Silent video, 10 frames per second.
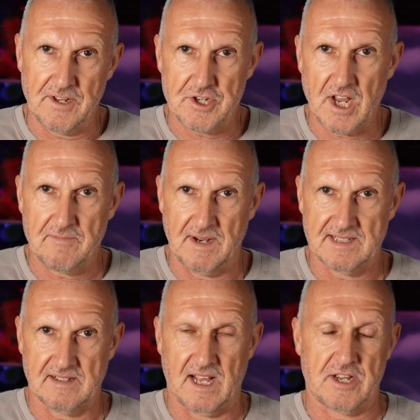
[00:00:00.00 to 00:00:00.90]
we check
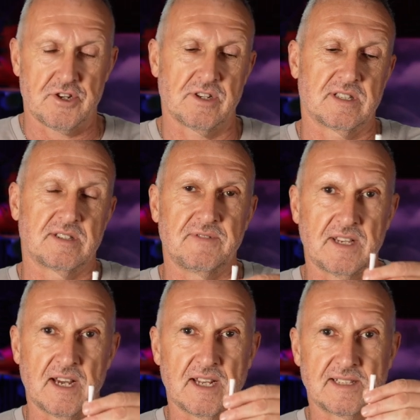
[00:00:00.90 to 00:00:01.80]
muscle actions, we're
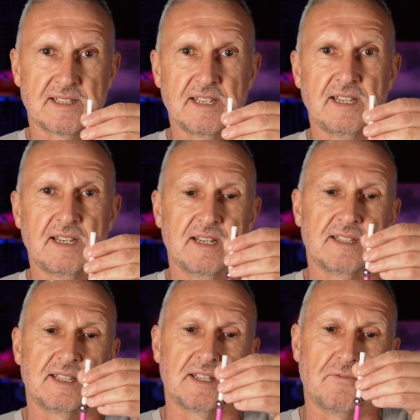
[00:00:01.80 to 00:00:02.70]
gonna see
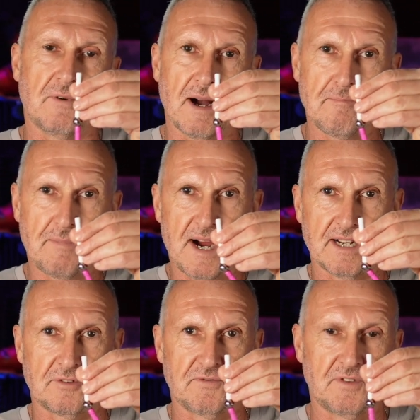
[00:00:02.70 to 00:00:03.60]
that one
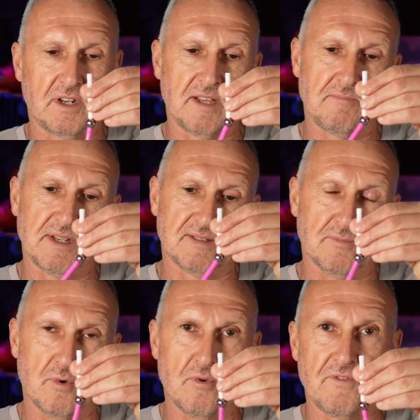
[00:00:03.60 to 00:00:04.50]
part of the limb is
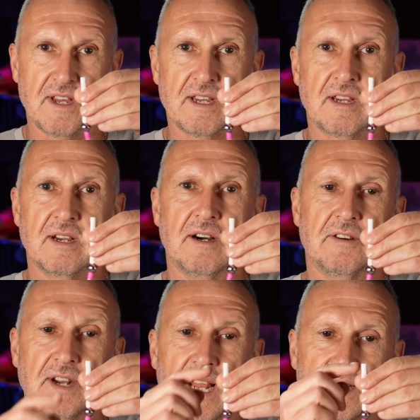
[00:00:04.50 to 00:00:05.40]
moving
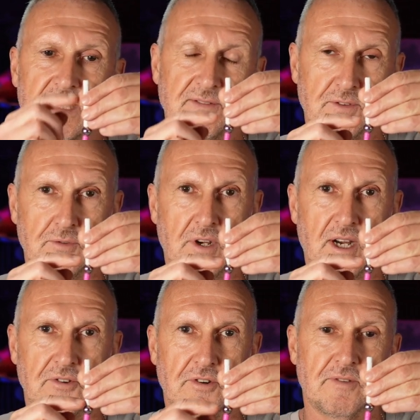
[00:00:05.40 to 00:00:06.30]
relative to the
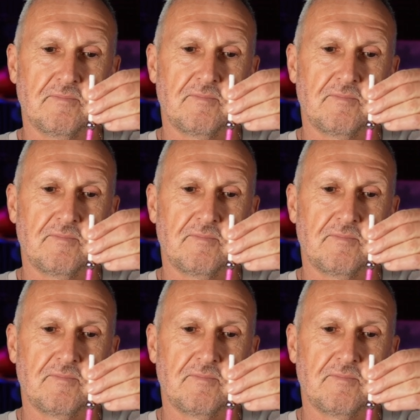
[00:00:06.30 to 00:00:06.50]
other.